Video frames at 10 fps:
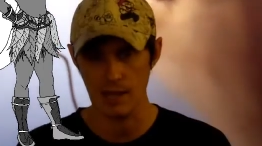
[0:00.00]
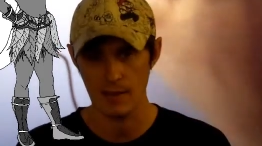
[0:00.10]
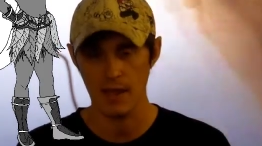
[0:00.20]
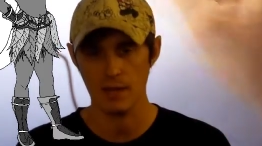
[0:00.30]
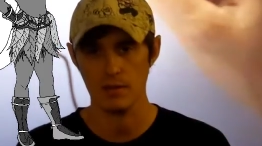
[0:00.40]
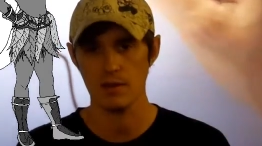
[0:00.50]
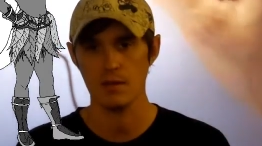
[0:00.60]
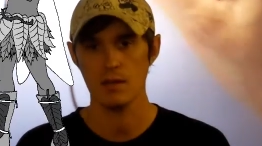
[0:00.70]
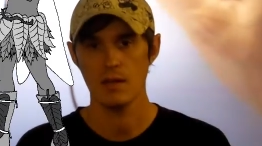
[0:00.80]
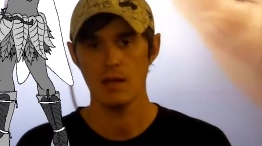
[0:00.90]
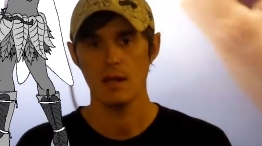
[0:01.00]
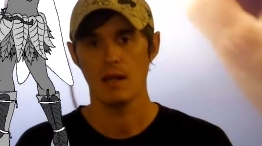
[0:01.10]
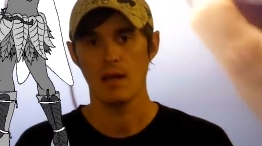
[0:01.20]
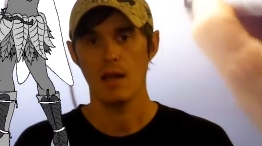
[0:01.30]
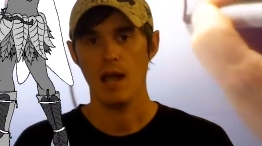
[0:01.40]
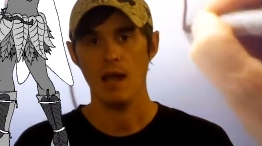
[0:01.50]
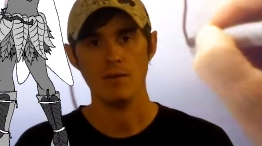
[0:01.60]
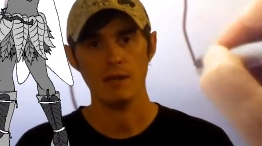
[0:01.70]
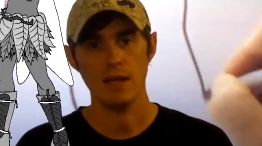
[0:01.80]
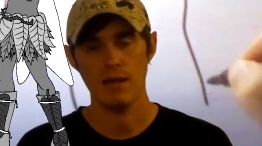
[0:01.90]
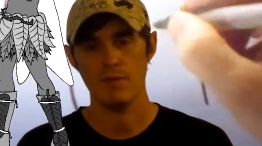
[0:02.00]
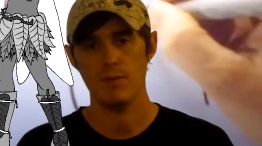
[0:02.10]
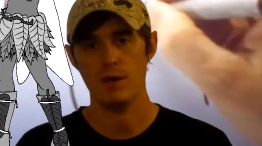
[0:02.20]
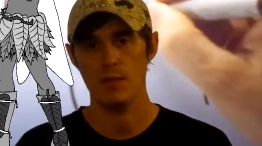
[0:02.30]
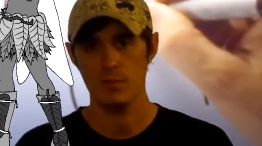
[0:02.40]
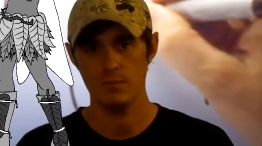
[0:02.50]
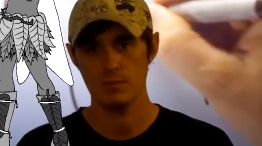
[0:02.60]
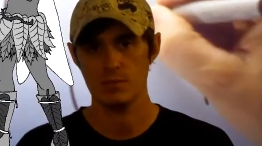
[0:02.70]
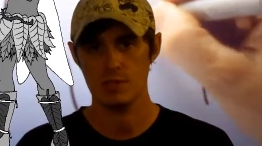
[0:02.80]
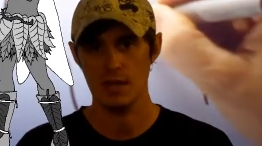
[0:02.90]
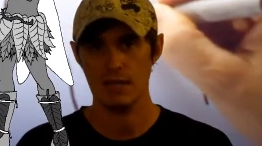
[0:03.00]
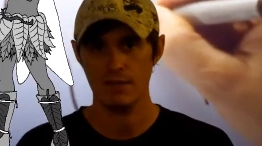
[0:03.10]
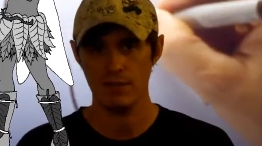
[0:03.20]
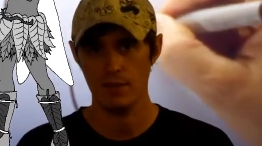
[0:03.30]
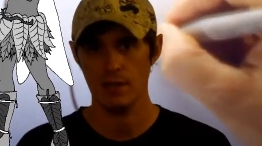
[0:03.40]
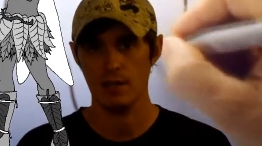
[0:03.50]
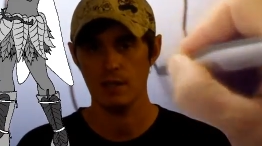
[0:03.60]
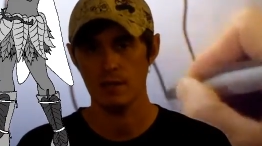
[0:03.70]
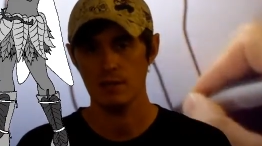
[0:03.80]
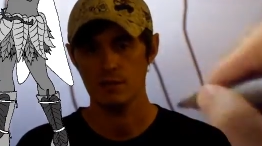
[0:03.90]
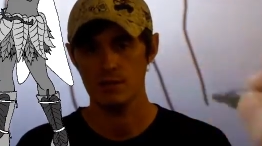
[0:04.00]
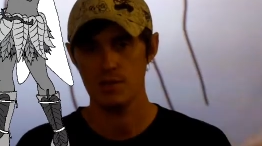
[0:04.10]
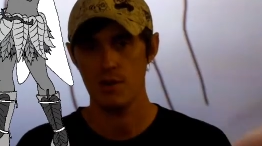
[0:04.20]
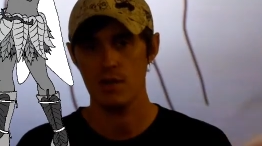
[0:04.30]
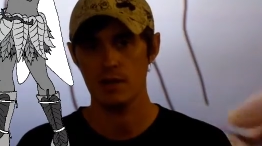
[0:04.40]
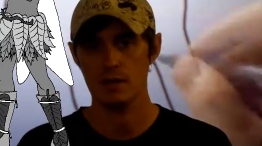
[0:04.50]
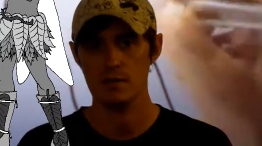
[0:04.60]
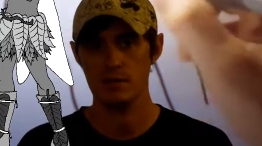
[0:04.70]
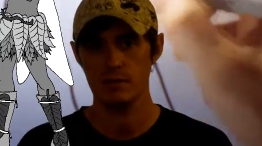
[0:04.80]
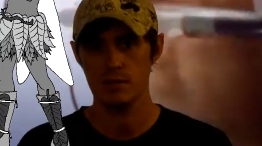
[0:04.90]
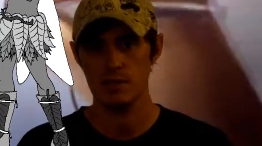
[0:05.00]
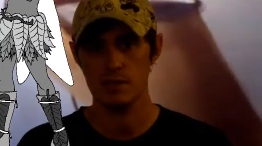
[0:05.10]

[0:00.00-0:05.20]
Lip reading: scan that good. I already have a problem transferring drawings to a